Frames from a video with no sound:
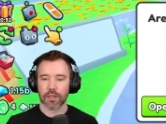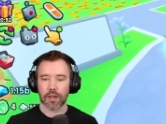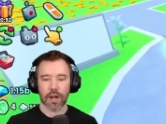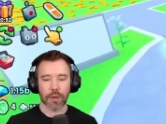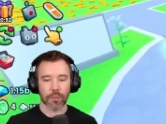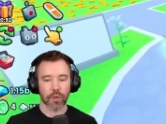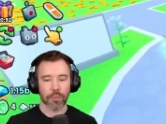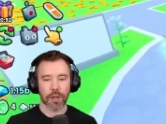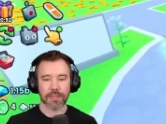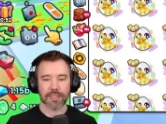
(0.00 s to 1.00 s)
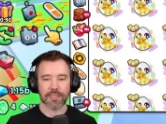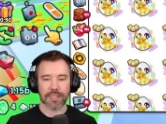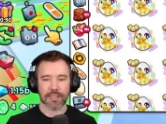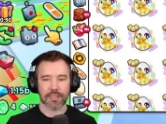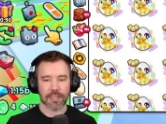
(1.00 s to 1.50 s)
Alright, we'll open up to
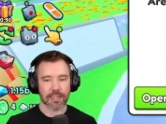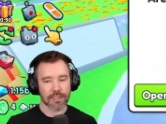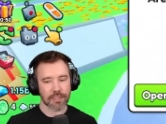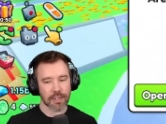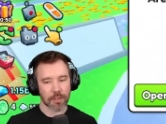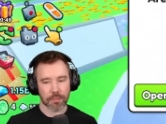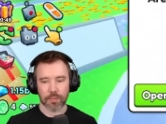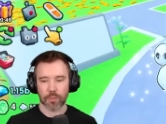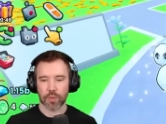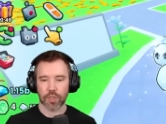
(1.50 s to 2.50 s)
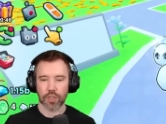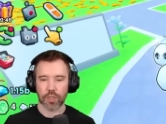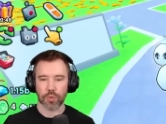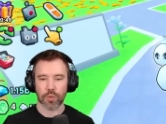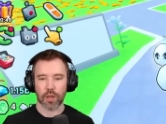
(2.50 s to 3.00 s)
sixteen this time. We'll just
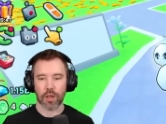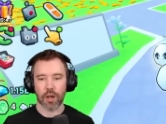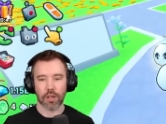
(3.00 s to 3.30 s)
do a